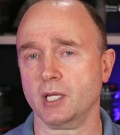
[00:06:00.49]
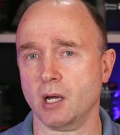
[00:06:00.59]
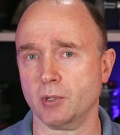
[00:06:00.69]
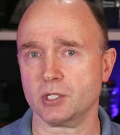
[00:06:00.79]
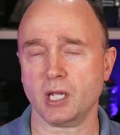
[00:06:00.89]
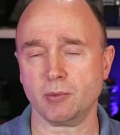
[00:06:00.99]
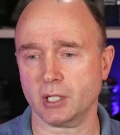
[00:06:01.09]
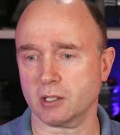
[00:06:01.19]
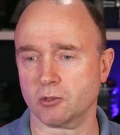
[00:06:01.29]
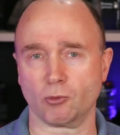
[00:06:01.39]
thing I want to say with
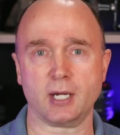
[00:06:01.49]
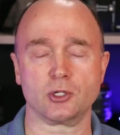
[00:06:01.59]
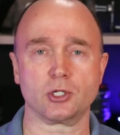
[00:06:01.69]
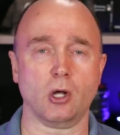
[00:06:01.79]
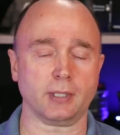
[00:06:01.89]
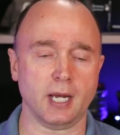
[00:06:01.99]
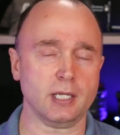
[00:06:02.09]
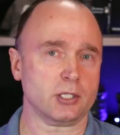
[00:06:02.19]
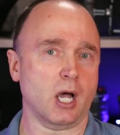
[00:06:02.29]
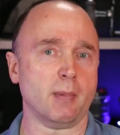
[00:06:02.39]
a grain of salt,
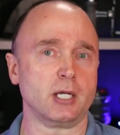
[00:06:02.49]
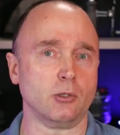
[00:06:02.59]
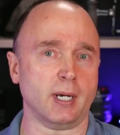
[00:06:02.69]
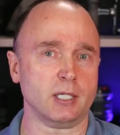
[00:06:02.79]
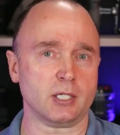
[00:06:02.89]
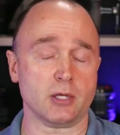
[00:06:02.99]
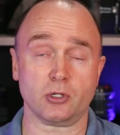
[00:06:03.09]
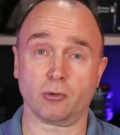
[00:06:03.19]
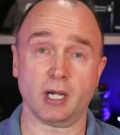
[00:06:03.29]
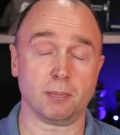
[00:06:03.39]
anytime I do any
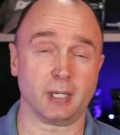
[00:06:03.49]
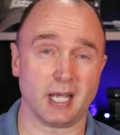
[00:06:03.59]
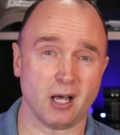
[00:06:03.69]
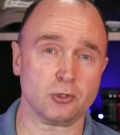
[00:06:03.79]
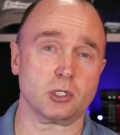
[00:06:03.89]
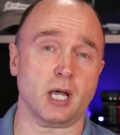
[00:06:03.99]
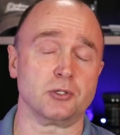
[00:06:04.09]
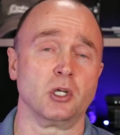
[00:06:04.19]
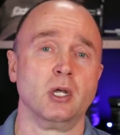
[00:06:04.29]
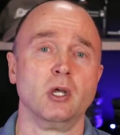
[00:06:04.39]
testing or anybody else
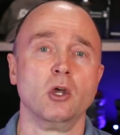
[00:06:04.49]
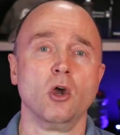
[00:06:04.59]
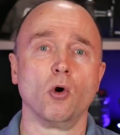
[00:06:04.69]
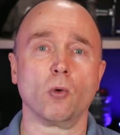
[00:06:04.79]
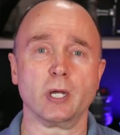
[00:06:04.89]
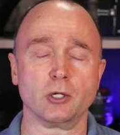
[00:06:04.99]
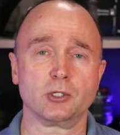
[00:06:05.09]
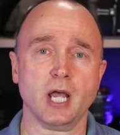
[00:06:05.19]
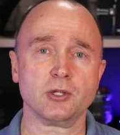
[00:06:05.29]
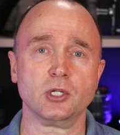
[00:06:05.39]
does, where you're
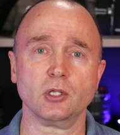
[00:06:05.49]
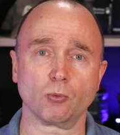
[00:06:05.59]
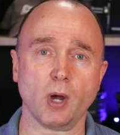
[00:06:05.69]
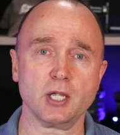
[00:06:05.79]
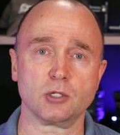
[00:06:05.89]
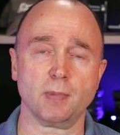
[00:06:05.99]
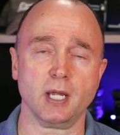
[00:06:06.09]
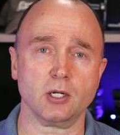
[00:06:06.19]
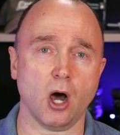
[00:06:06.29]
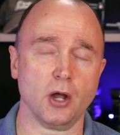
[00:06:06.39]
testing the write
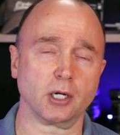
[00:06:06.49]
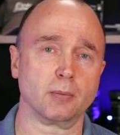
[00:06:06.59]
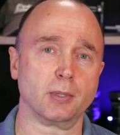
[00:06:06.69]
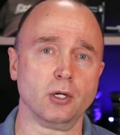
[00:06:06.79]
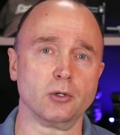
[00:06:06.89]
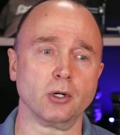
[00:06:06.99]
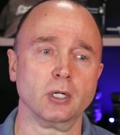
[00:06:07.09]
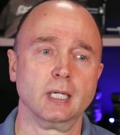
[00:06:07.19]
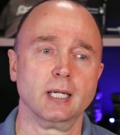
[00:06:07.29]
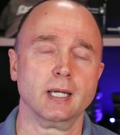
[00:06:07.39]
speed on a
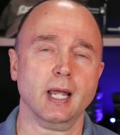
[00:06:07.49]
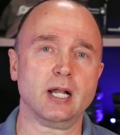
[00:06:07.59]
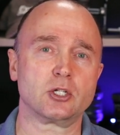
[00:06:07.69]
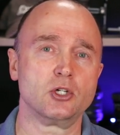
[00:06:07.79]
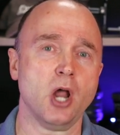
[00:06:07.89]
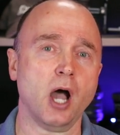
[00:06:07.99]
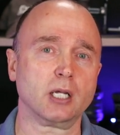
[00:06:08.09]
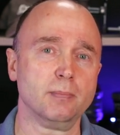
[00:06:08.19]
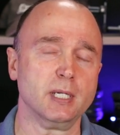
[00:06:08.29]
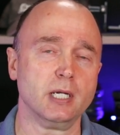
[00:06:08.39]
computer, it's not
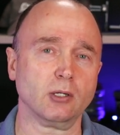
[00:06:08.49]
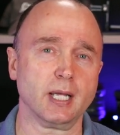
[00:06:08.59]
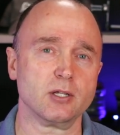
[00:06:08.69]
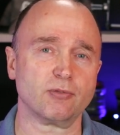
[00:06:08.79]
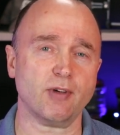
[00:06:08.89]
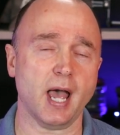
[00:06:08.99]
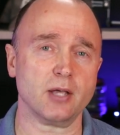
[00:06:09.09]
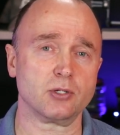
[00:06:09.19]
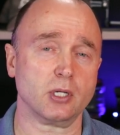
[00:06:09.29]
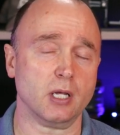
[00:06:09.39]
going to be nearly as
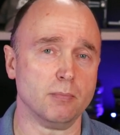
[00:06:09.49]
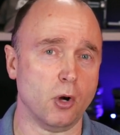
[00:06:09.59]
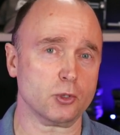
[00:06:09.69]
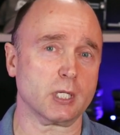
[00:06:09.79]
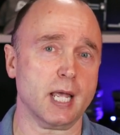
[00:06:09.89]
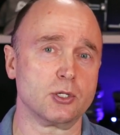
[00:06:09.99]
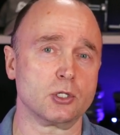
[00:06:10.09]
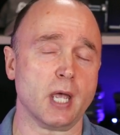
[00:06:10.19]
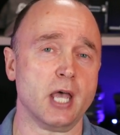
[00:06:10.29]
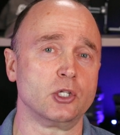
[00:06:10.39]
fast in most
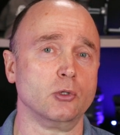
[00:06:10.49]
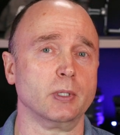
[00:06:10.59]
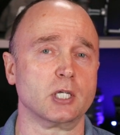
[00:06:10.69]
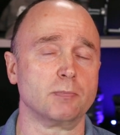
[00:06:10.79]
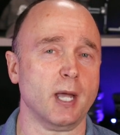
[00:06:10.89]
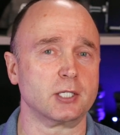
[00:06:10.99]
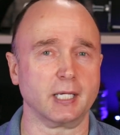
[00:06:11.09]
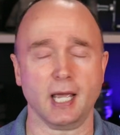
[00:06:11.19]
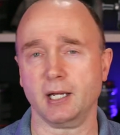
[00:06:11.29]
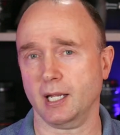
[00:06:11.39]
cases as you would expect to
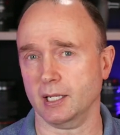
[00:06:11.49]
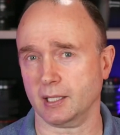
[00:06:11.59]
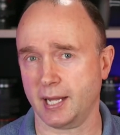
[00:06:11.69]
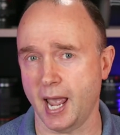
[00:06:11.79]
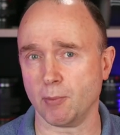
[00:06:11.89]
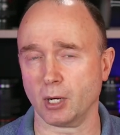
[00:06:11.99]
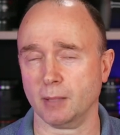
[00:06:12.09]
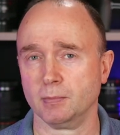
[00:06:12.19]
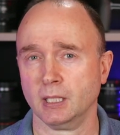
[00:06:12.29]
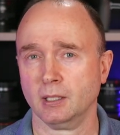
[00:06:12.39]
get in
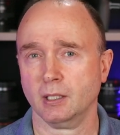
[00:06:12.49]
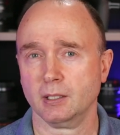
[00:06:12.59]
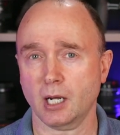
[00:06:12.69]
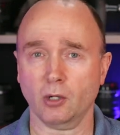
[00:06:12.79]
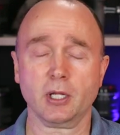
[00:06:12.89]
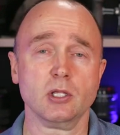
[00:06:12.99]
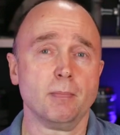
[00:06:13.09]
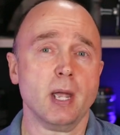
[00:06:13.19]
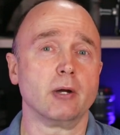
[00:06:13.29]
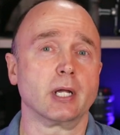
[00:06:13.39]
camera. Now, looking at the
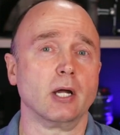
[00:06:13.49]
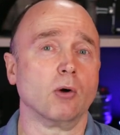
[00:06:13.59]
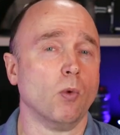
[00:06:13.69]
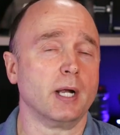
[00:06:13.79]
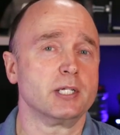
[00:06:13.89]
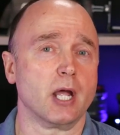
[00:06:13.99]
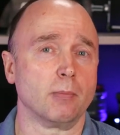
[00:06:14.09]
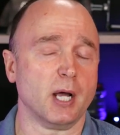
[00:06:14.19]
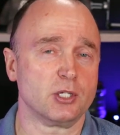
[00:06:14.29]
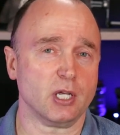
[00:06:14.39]
Pergear 1TB
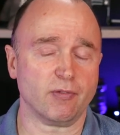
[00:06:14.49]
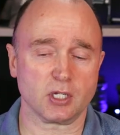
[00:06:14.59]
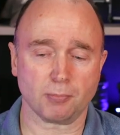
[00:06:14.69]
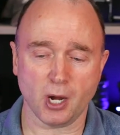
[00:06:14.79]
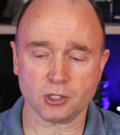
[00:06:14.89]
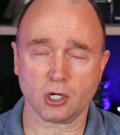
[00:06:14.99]
CFexpress